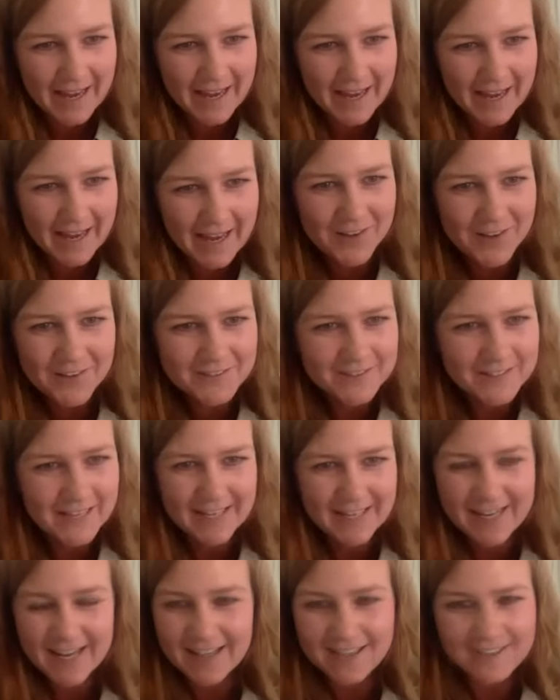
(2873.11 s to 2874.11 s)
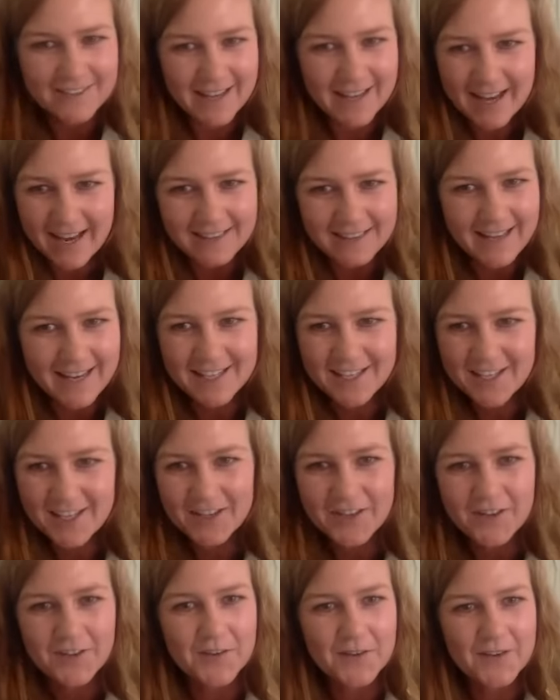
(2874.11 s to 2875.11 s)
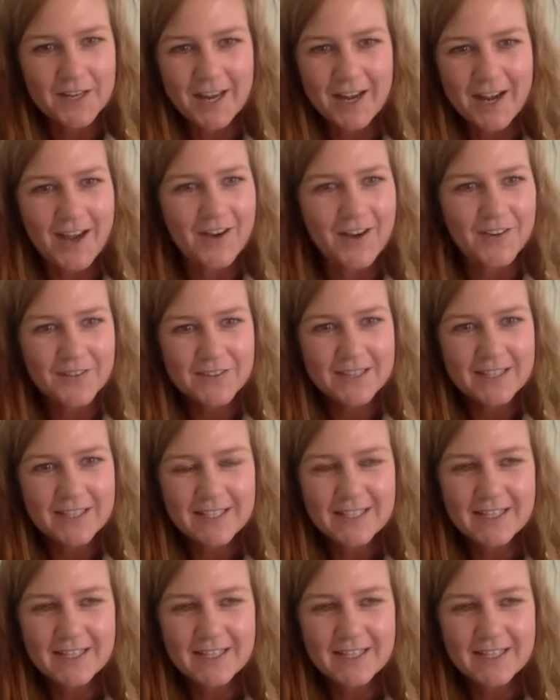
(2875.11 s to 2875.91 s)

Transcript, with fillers: you know like i i like you you know